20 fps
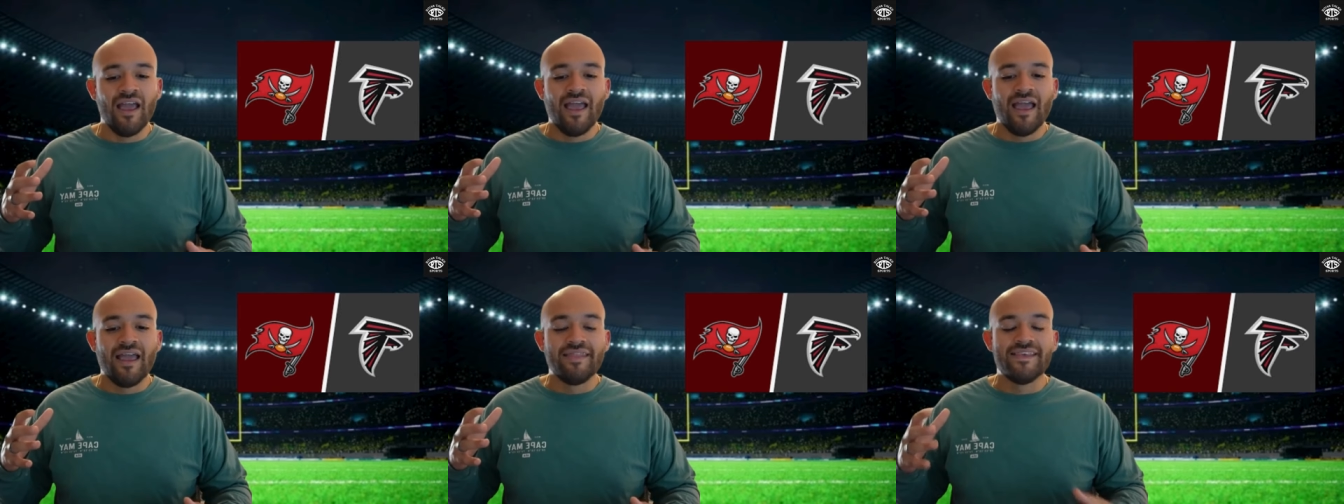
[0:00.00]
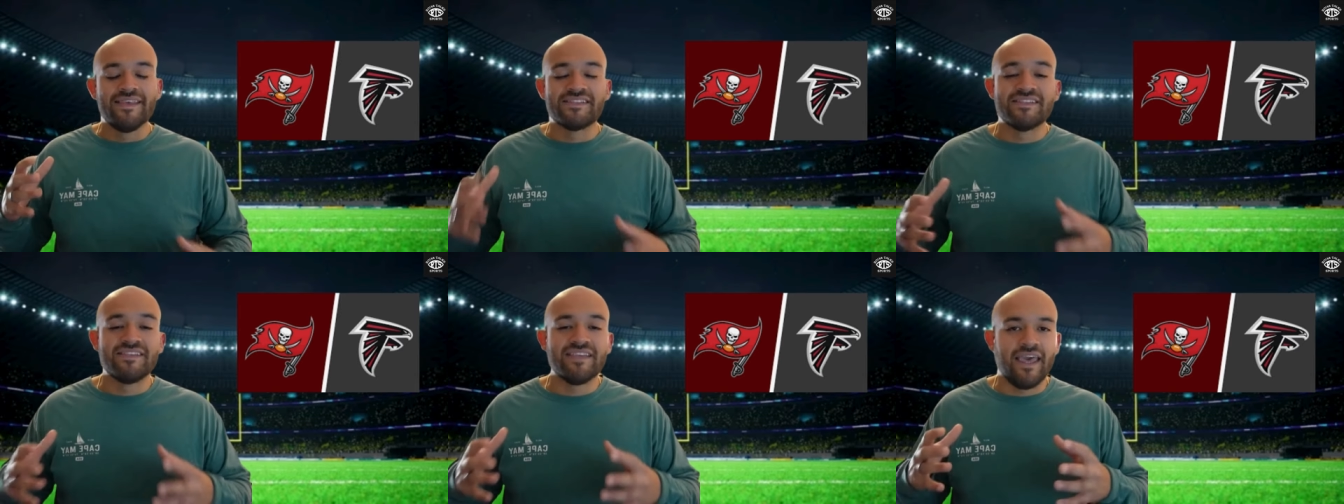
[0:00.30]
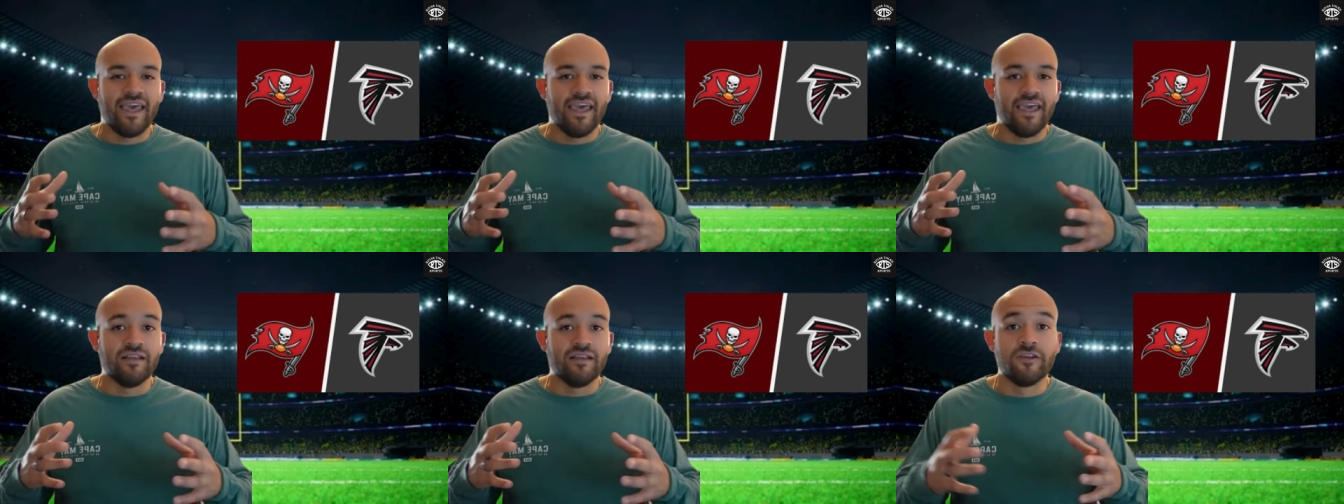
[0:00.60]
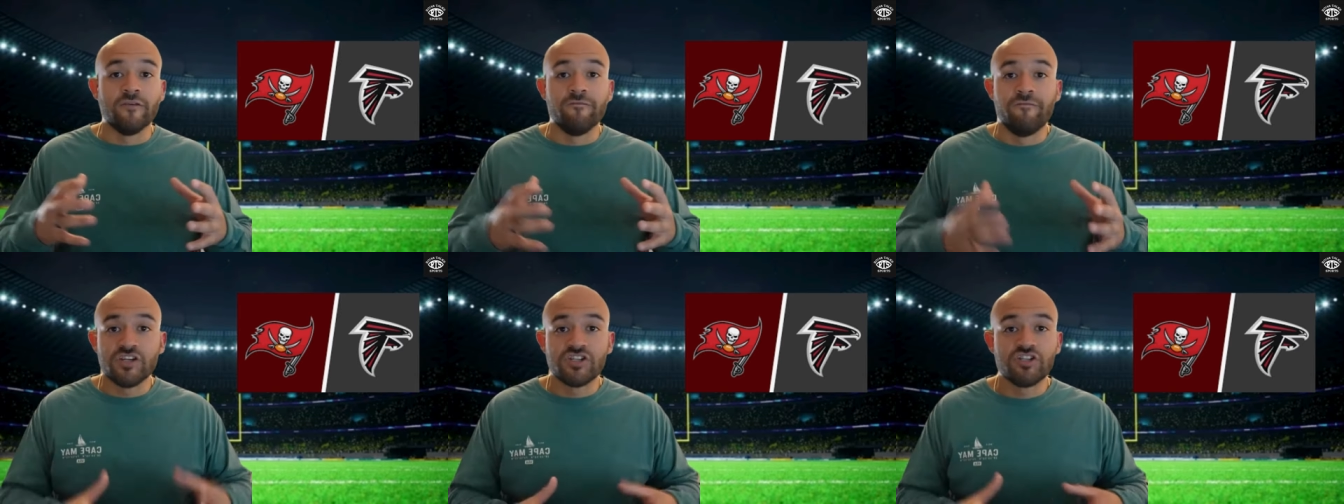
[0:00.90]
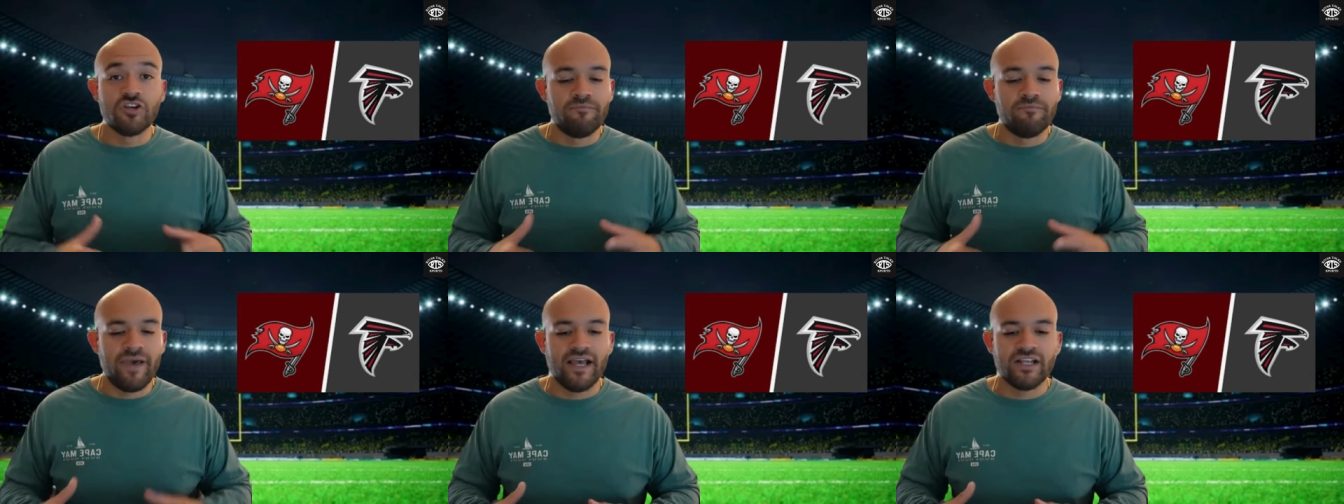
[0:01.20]
this is a
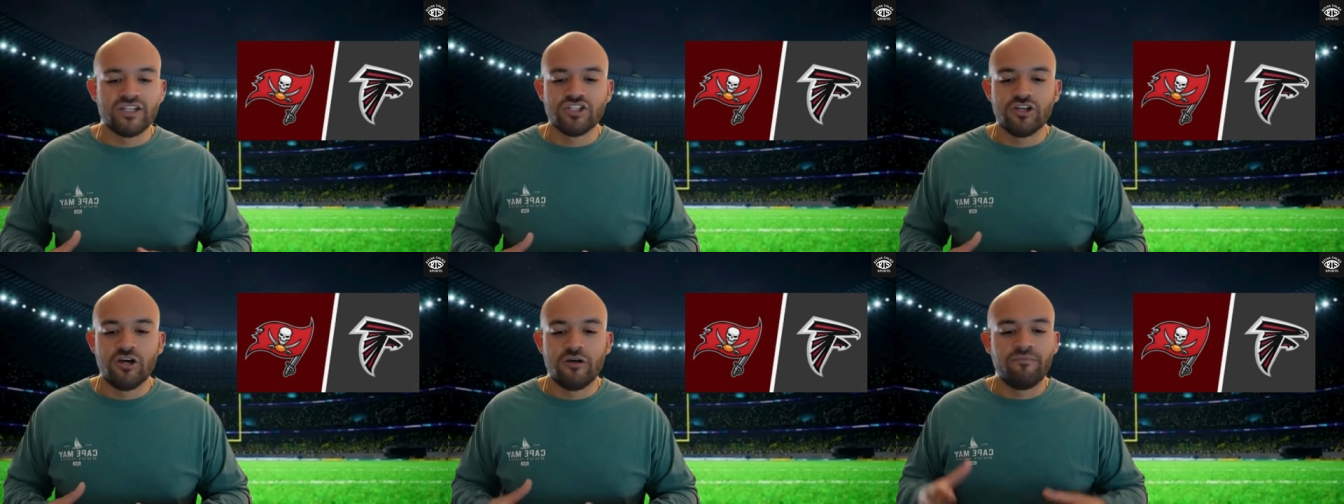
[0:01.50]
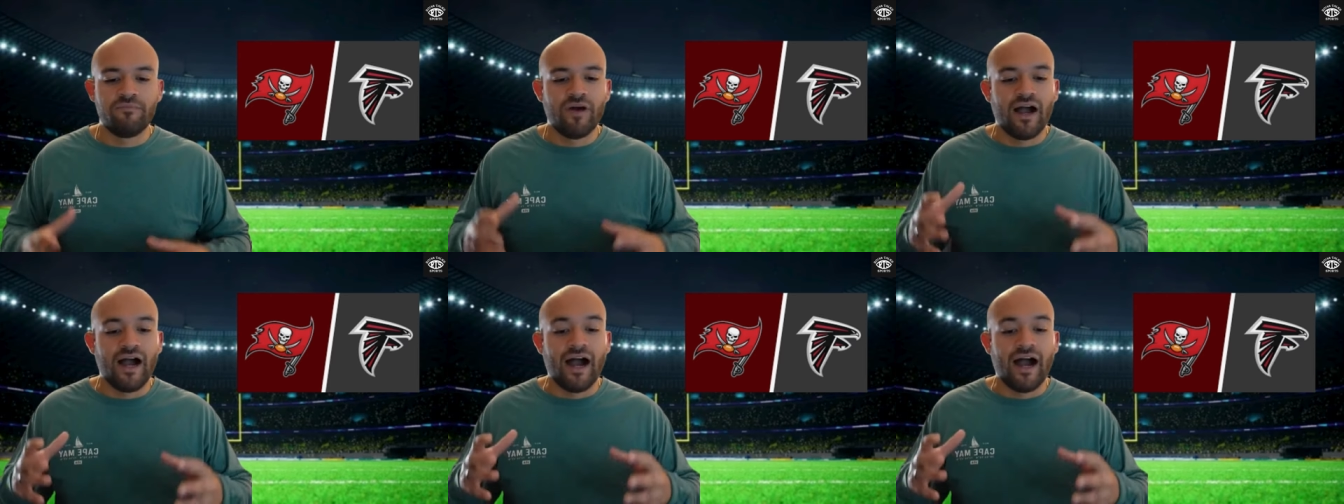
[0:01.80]
divisional matchup.